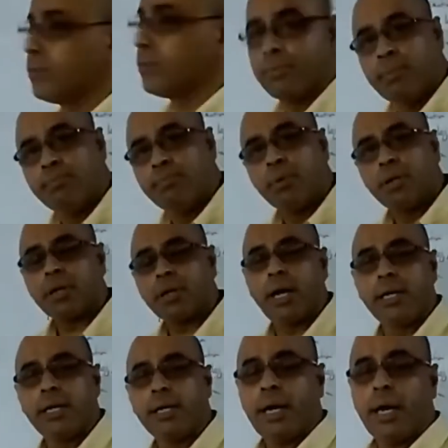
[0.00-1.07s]
remember
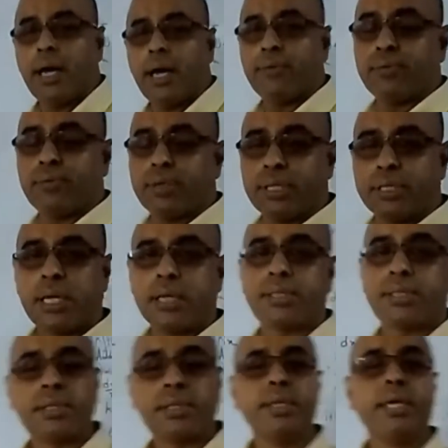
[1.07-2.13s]
I have discussed
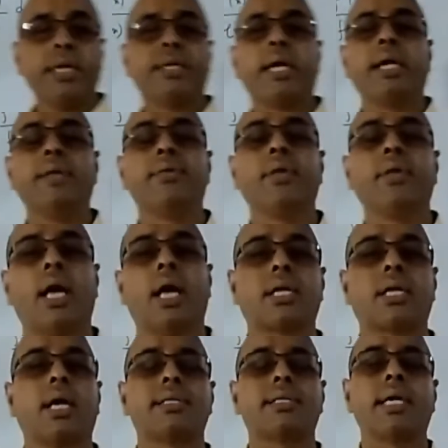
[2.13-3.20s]
this in detail in the last
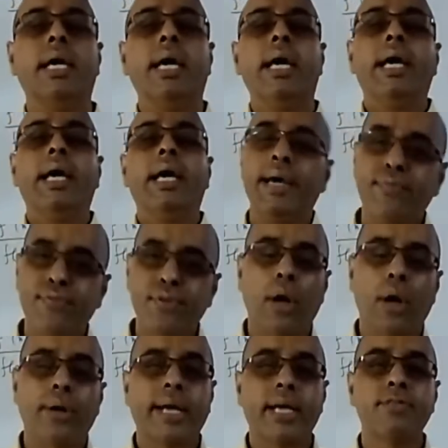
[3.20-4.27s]
class. F
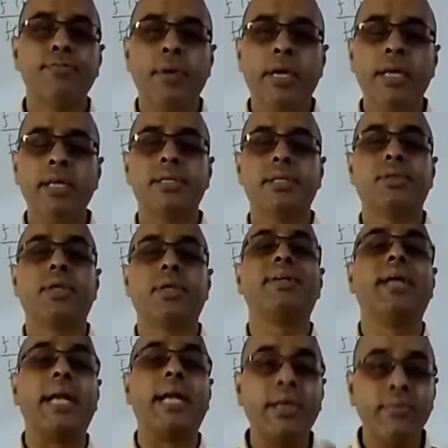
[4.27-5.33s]
dot x means the
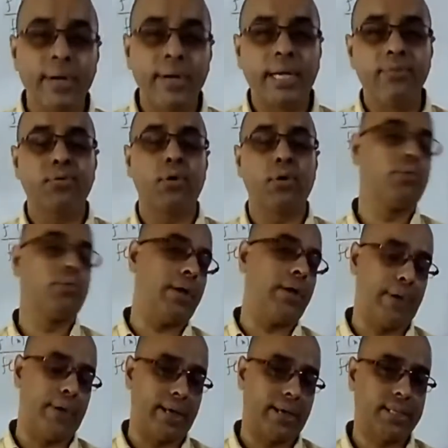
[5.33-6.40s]
derivative of
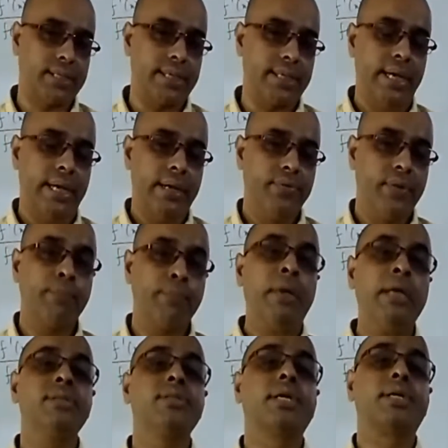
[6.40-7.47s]
fx. That
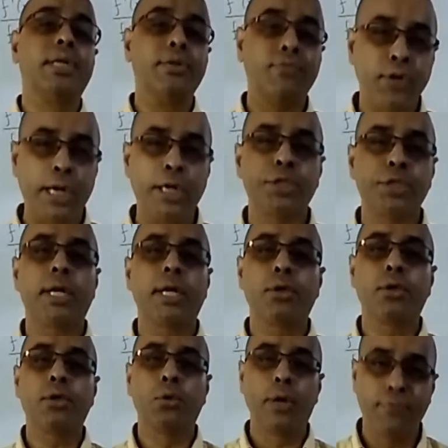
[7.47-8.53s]
means the differential
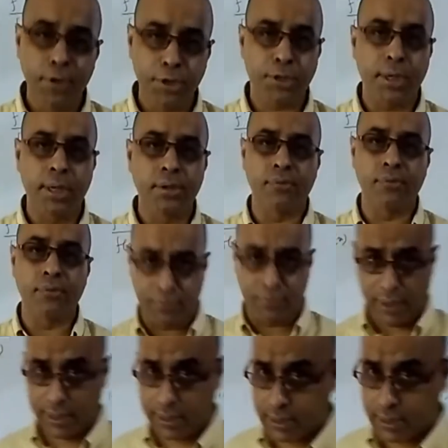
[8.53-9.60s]
coefficient of
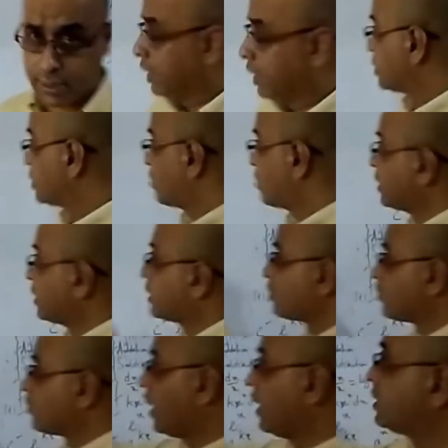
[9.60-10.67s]
fx. So I can
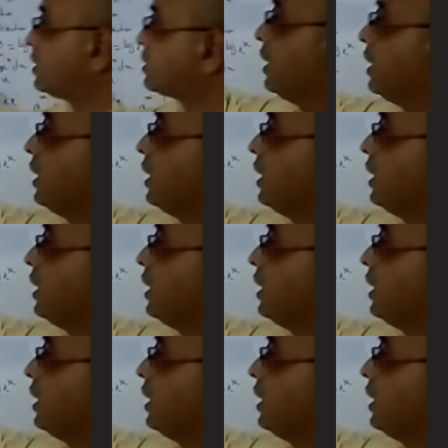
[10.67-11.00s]
write